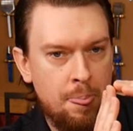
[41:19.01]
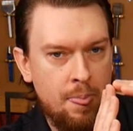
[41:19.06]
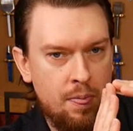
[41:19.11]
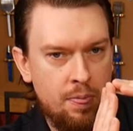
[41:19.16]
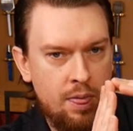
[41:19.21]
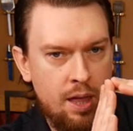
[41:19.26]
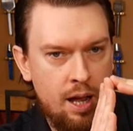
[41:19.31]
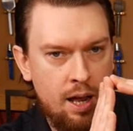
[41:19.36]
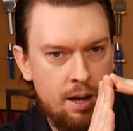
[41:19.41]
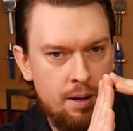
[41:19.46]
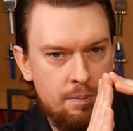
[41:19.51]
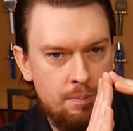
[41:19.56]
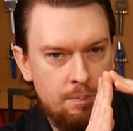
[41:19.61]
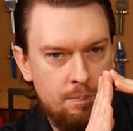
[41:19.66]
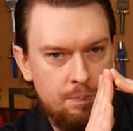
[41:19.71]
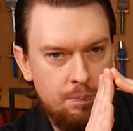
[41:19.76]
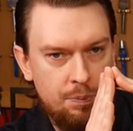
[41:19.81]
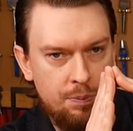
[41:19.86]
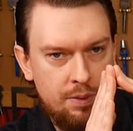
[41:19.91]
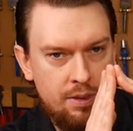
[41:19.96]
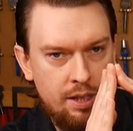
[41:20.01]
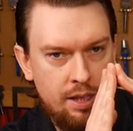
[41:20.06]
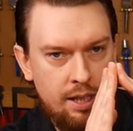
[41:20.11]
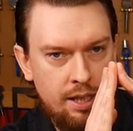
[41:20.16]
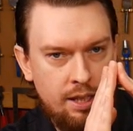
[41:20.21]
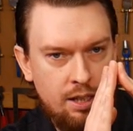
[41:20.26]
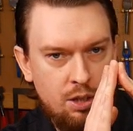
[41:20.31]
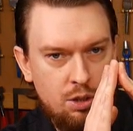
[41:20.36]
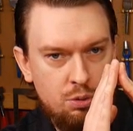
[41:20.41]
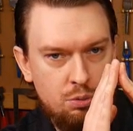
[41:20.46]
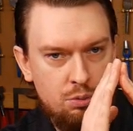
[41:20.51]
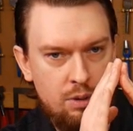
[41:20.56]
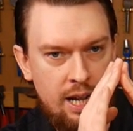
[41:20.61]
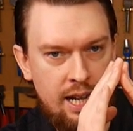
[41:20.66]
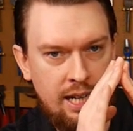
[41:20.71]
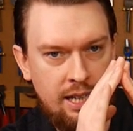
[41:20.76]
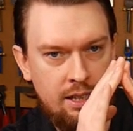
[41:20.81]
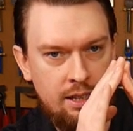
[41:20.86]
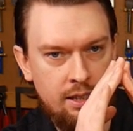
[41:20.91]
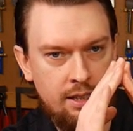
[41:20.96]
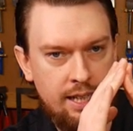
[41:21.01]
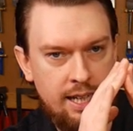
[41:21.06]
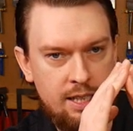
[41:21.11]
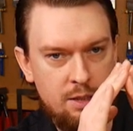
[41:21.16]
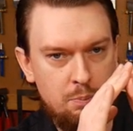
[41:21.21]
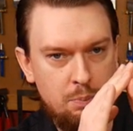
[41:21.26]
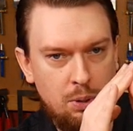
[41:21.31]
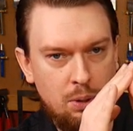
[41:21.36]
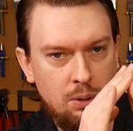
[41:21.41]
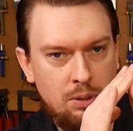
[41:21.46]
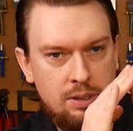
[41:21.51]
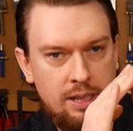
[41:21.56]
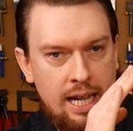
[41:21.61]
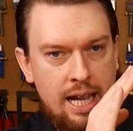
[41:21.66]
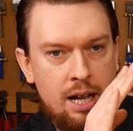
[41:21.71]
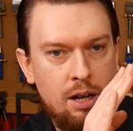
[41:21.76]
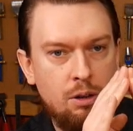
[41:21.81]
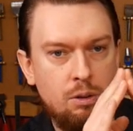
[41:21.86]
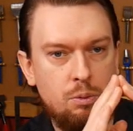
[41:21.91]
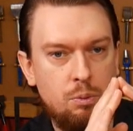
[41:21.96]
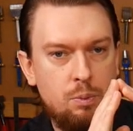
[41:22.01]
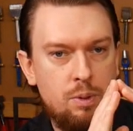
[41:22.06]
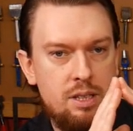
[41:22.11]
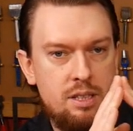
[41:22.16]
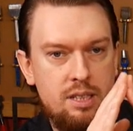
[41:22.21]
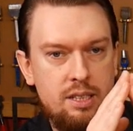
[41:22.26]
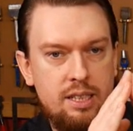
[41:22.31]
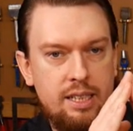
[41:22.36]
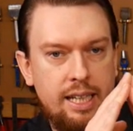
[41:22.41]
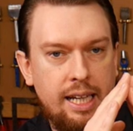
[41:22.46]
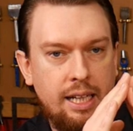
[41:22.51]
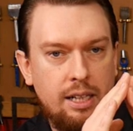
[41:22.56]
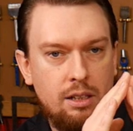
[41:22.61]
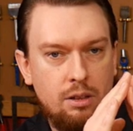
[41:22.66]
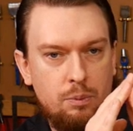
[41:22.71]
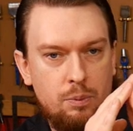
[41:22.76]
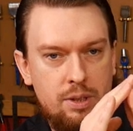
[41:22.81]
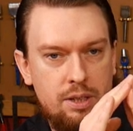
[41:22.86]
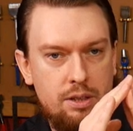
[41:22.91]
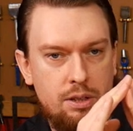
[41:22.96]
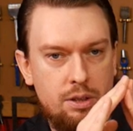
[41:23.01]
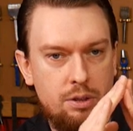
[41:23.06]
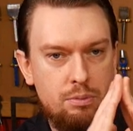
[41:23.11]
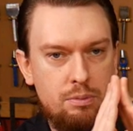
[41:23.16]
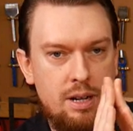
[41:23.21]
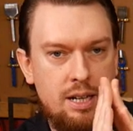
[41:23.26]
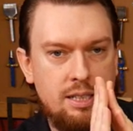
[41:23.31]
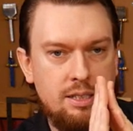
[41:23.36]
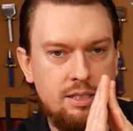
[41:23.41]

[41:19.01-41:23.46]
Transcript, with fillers: that the grain gets pulled out with the needle and with the thread,